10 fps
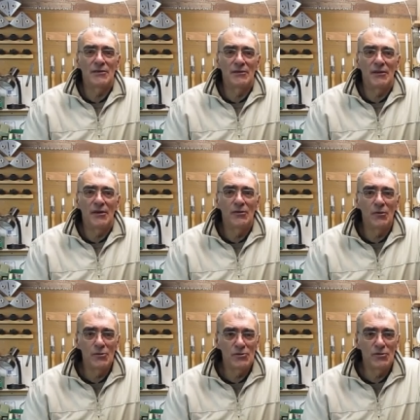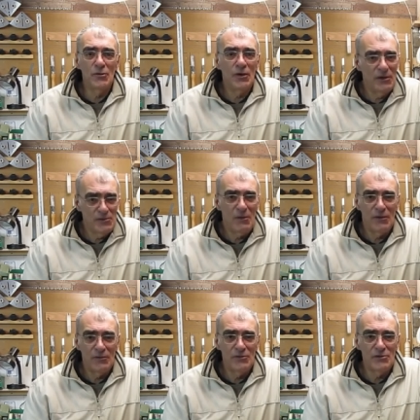it goes through his
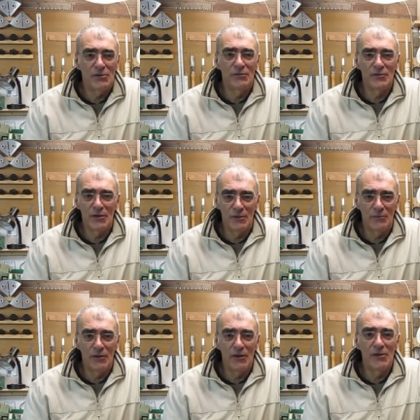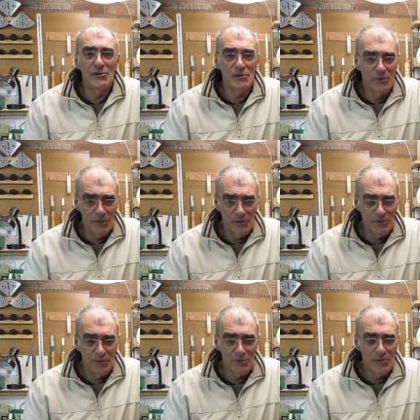methods of sharpening his turning
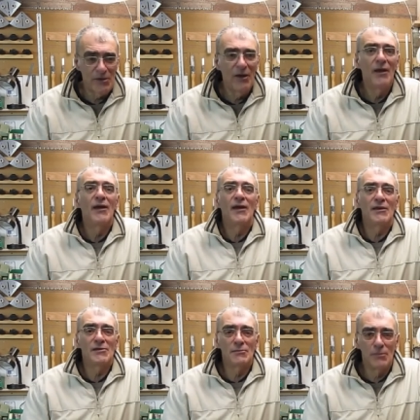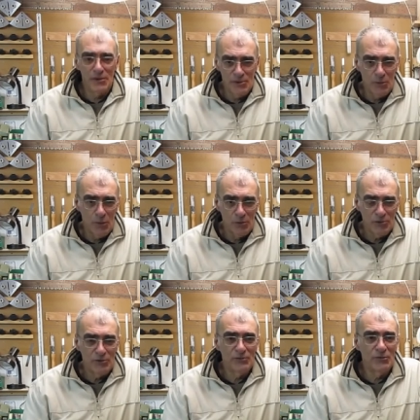tools. It is a must watch
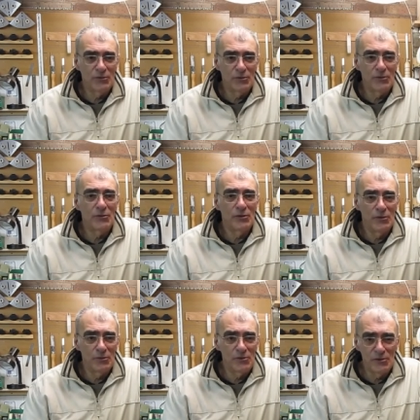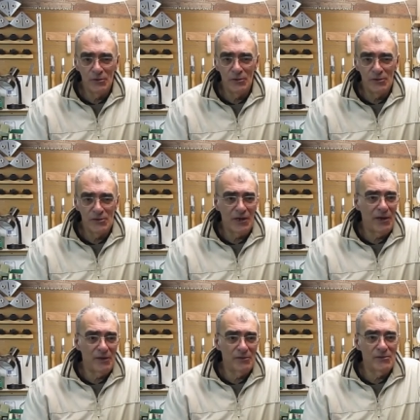for new turners
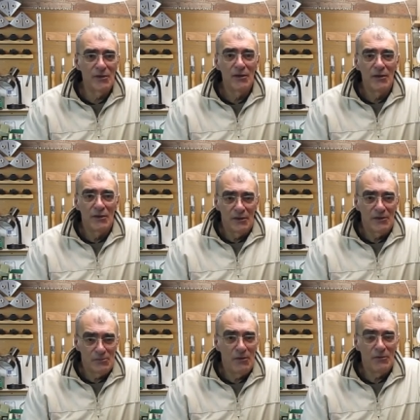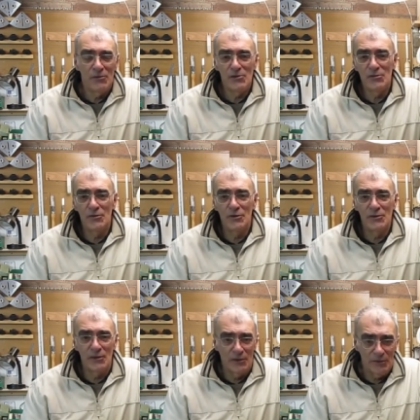and experienced
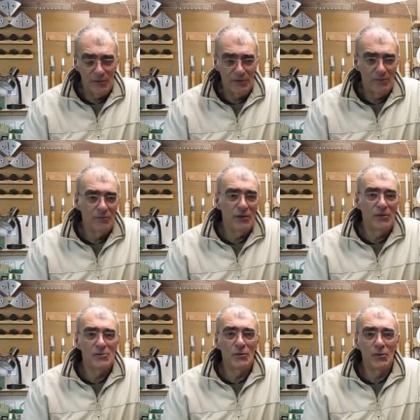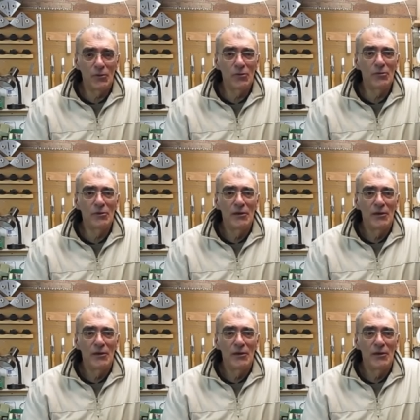turners alike because we all